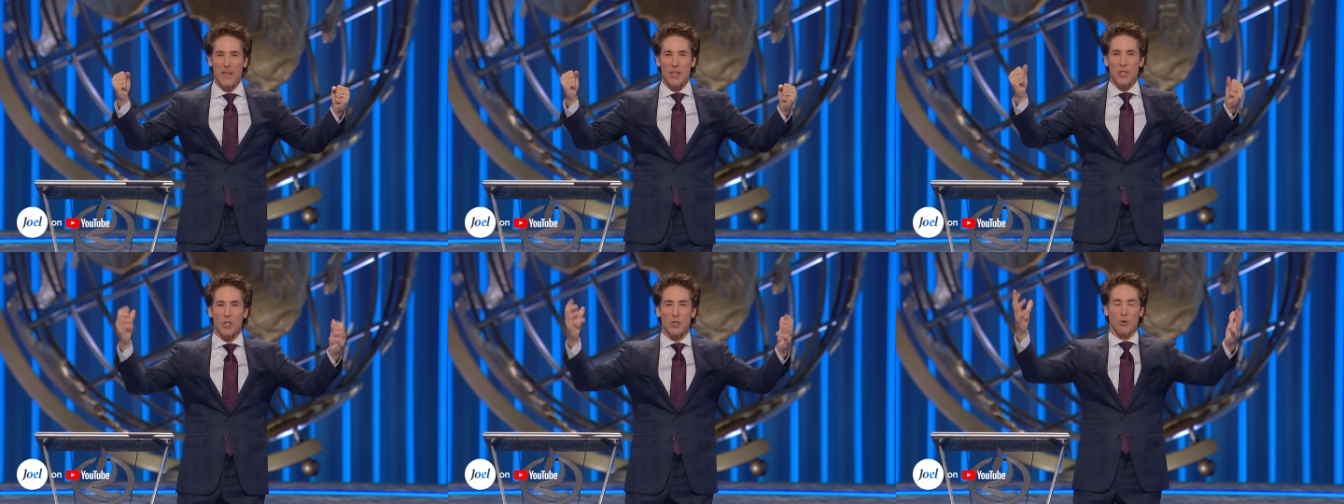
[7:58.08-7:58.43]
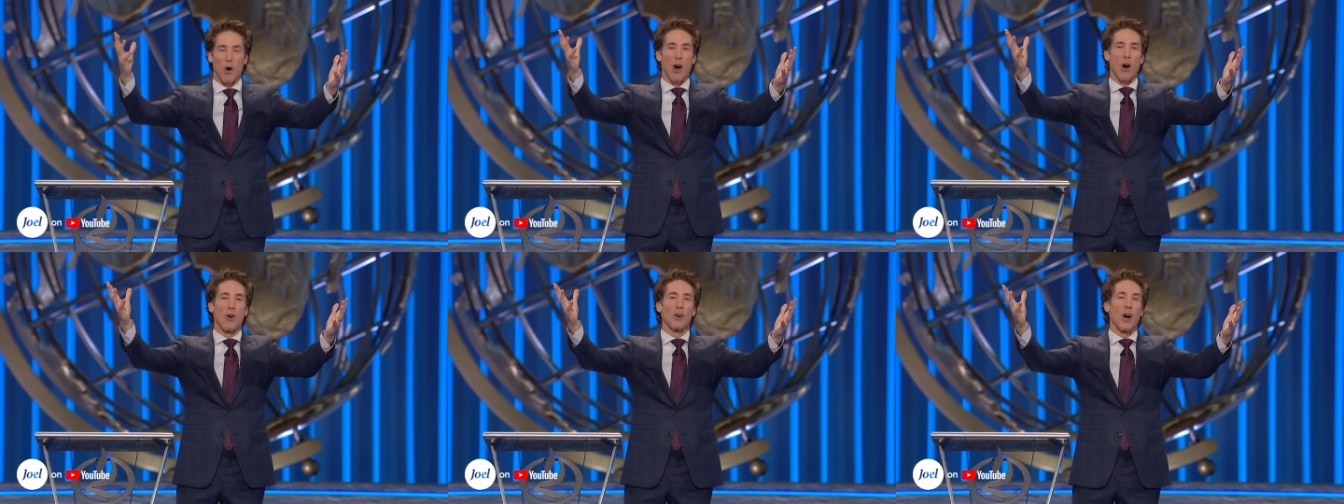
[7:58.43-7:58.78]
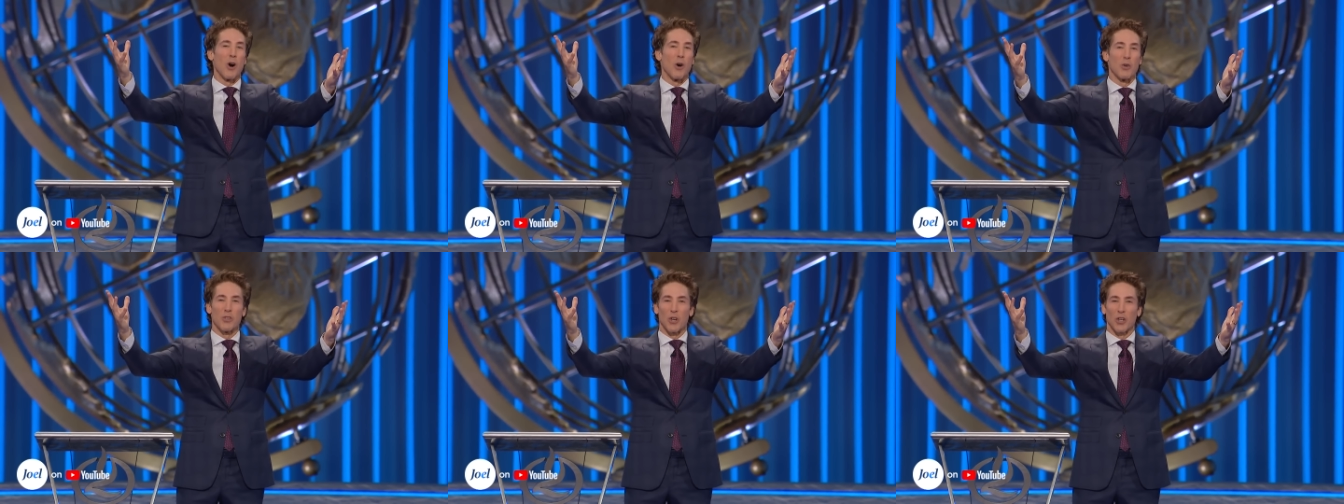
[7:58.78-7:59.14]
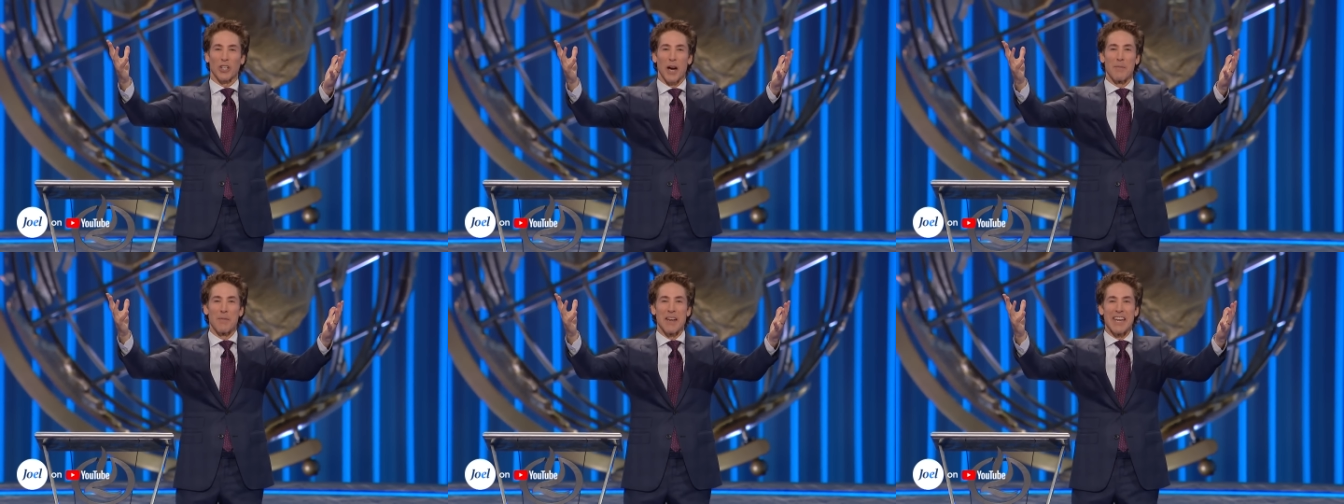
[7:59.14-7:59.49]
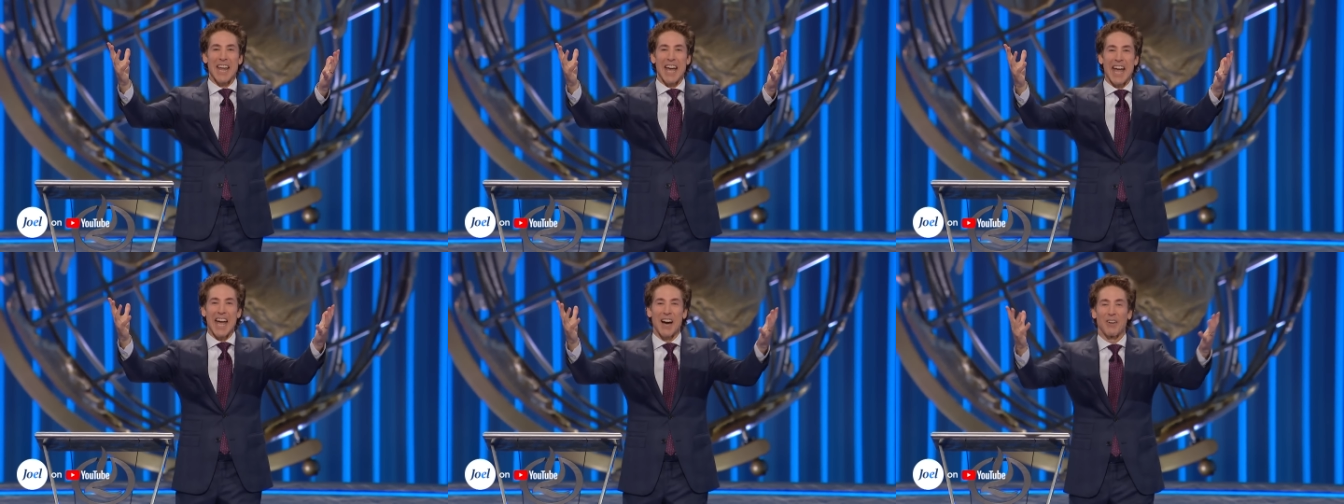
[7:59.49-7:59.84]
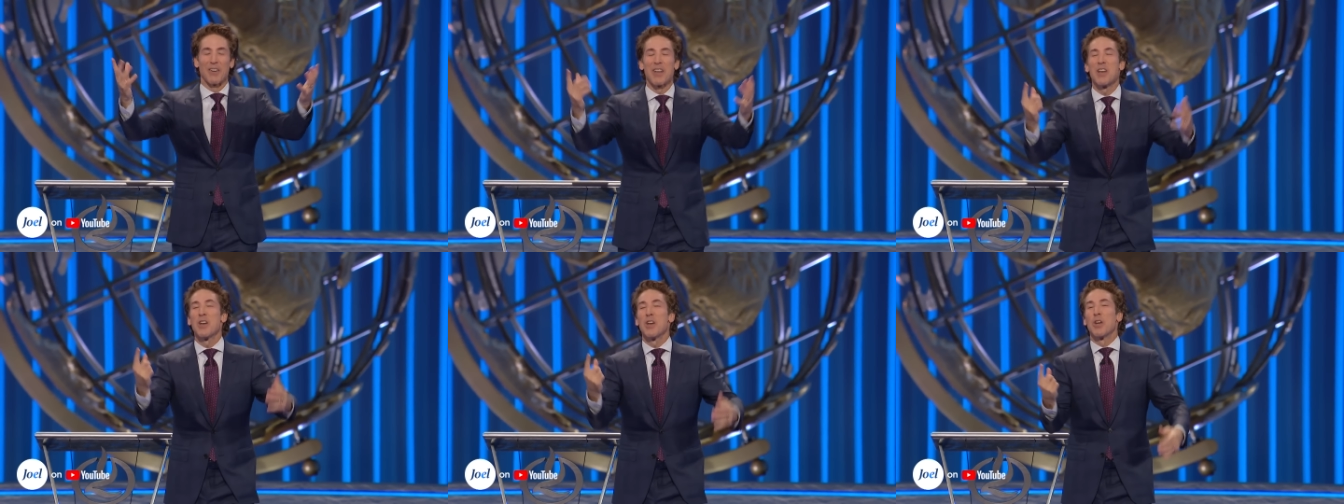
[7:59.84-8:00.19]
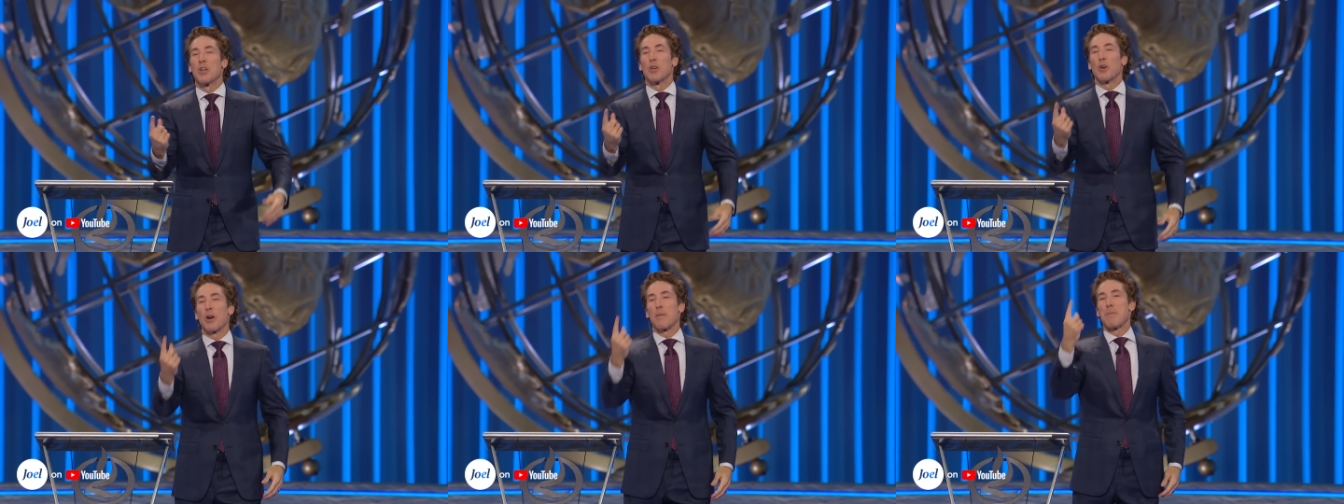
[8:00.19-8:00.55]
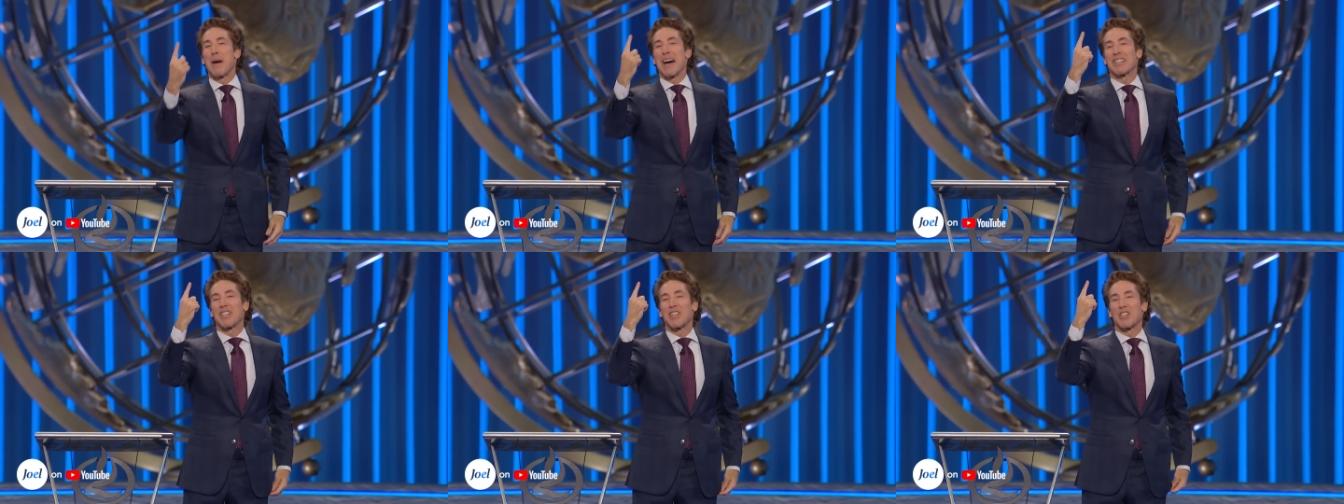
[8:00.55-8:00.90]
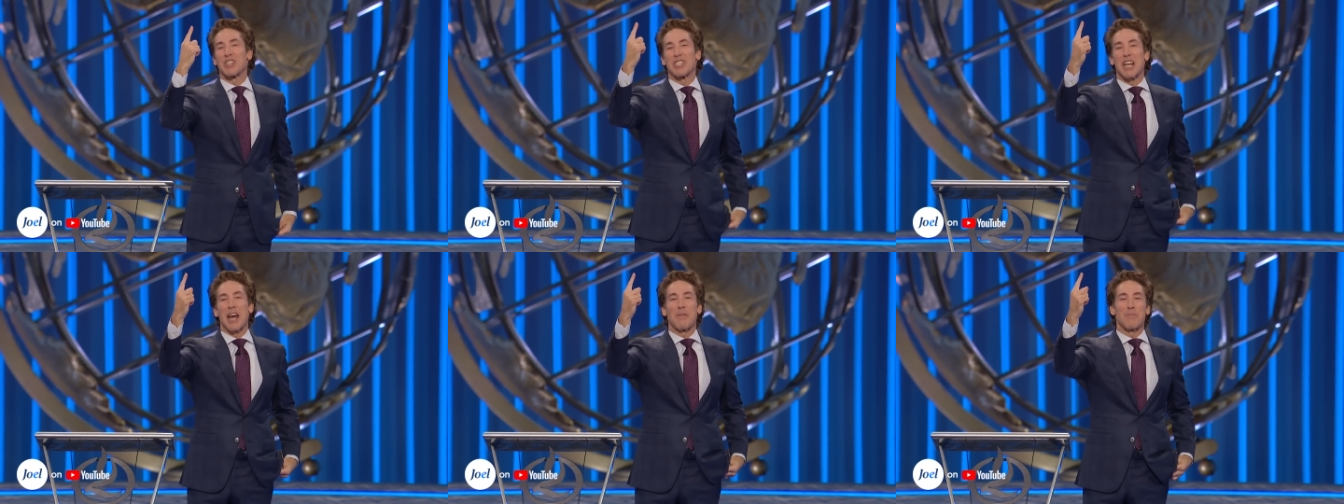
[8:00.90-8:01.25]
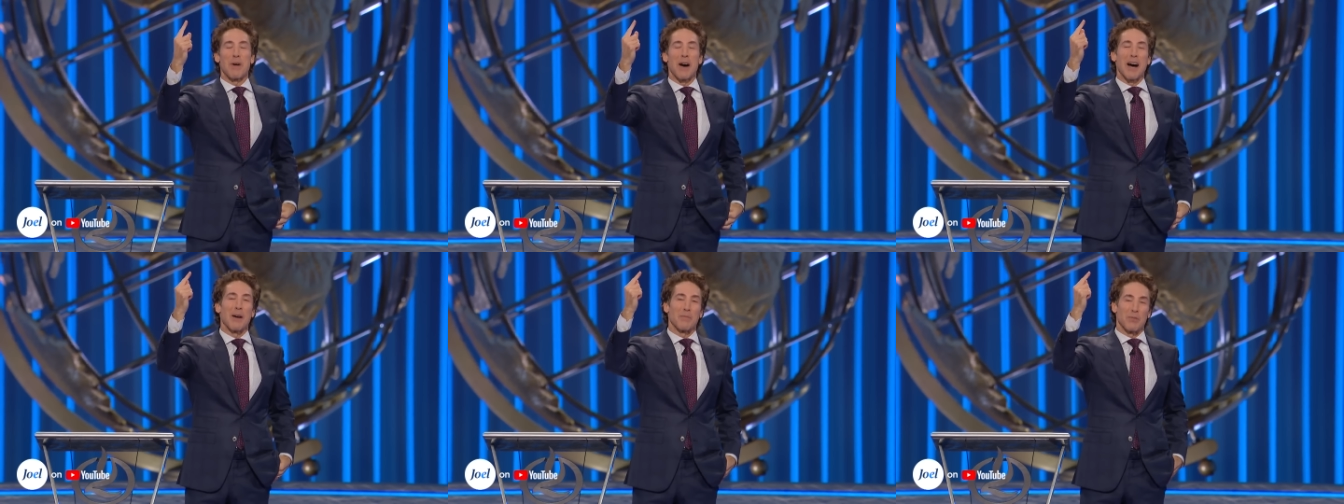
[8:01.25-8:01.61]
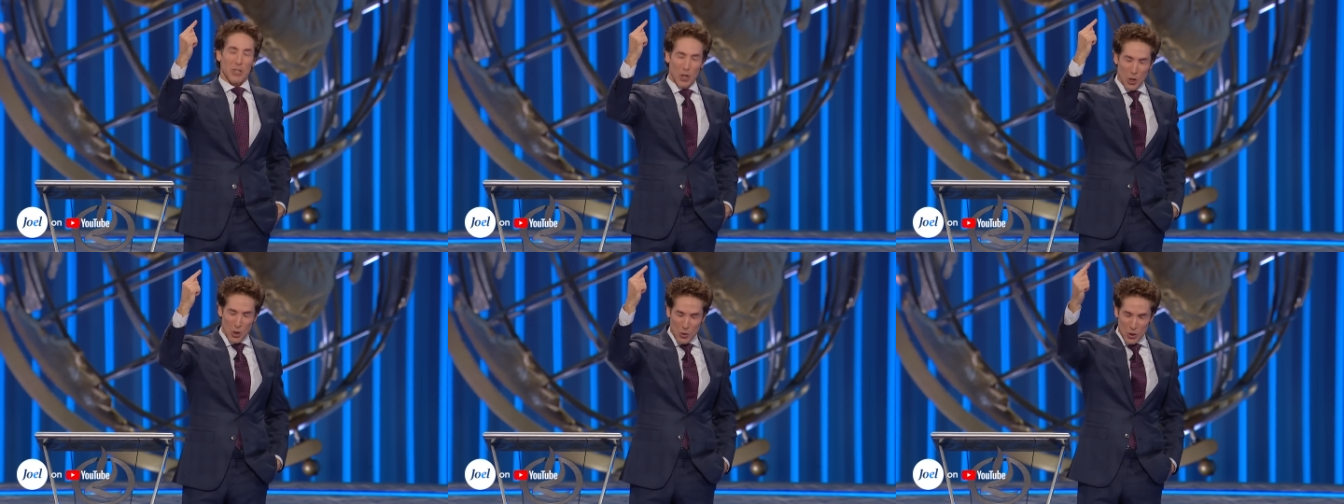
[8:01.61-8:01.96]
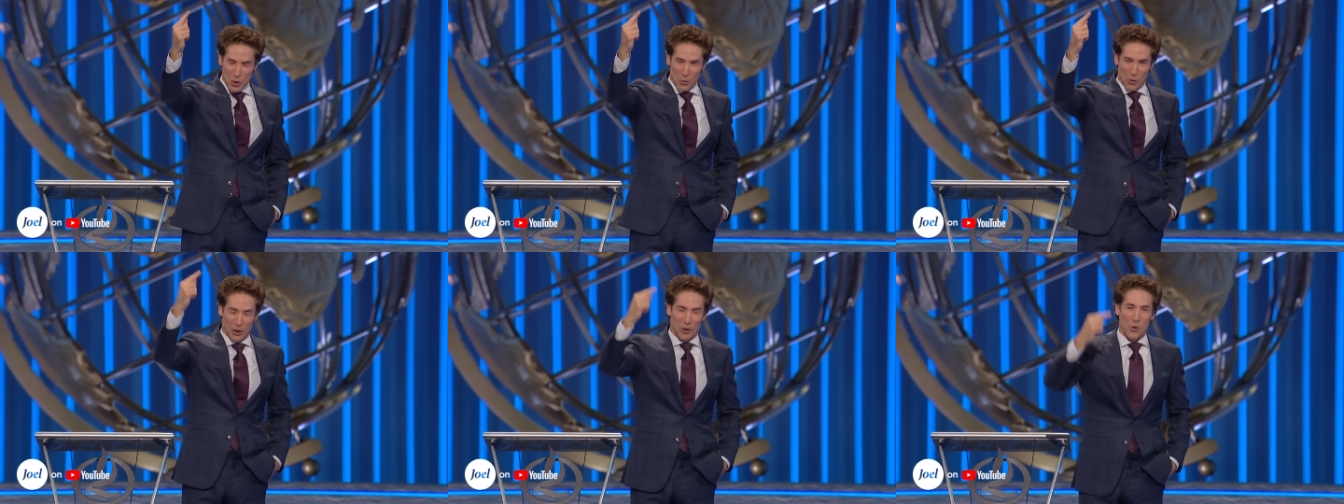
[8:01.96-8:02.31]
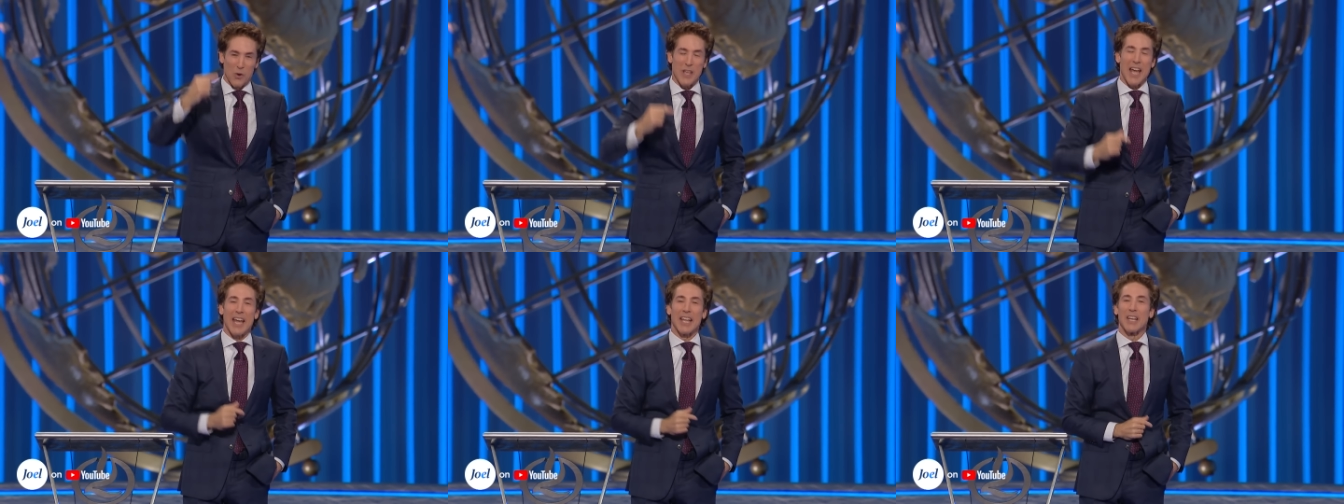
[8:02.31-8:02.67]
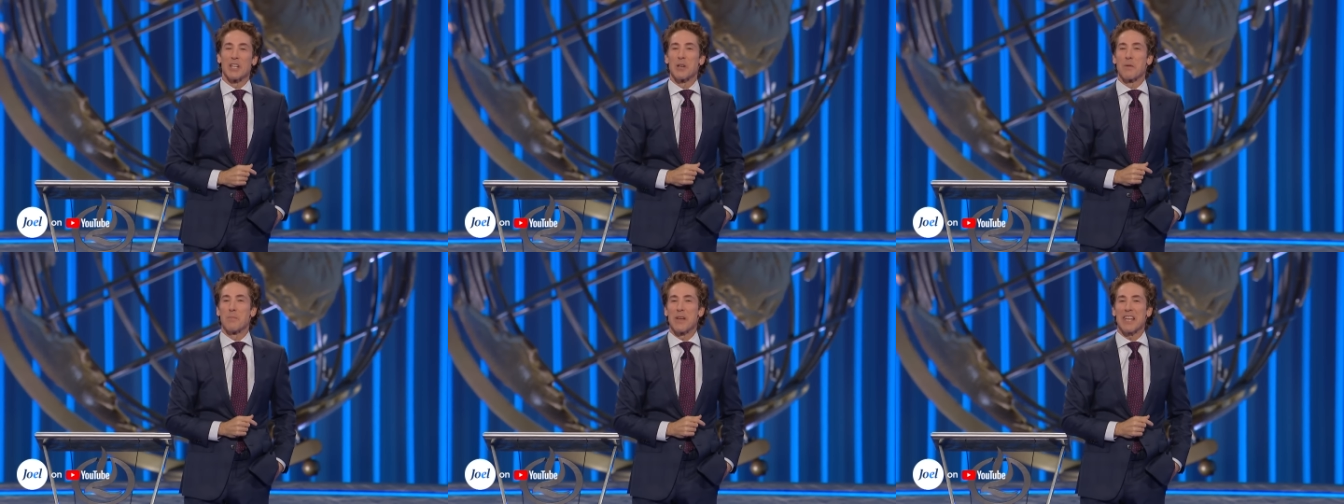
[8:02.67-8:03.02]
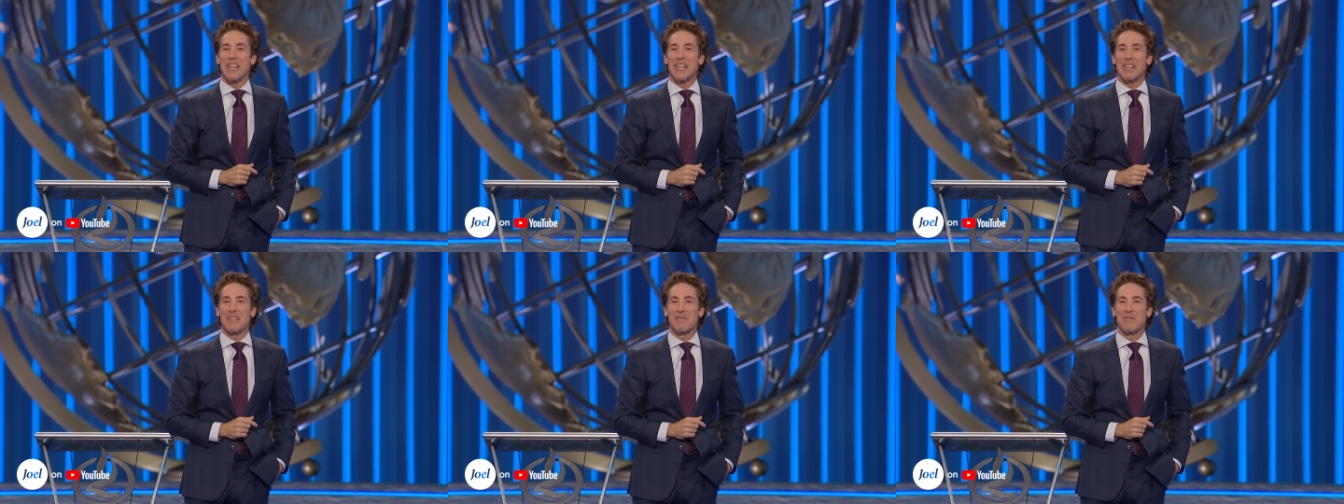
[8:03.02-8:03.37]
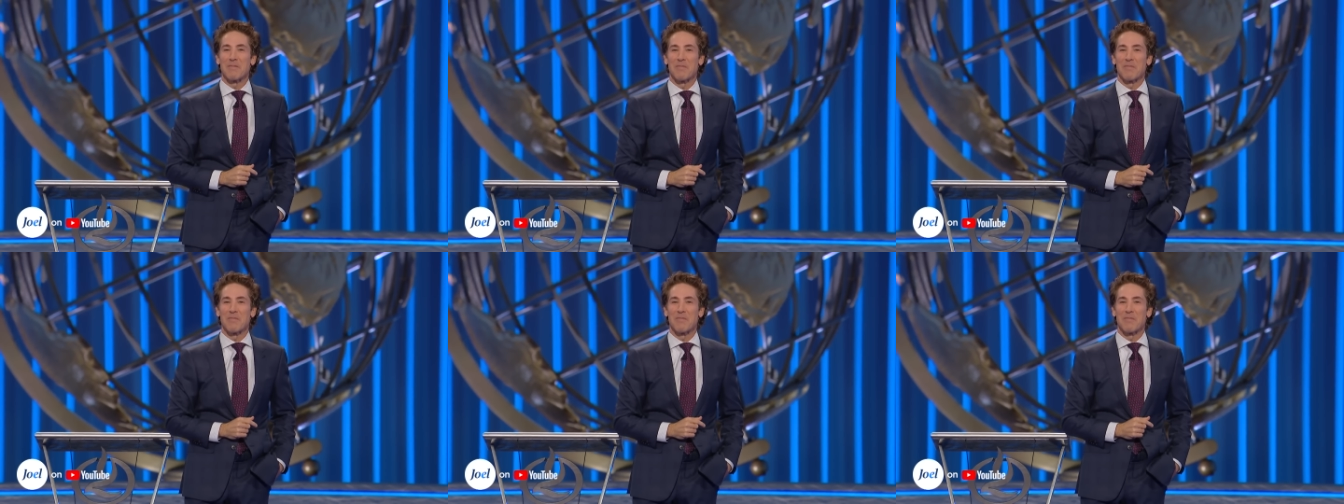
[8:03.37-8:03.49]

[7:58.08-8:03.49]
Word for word: Strongholds are coming down. You're about to step up to who you were created to be.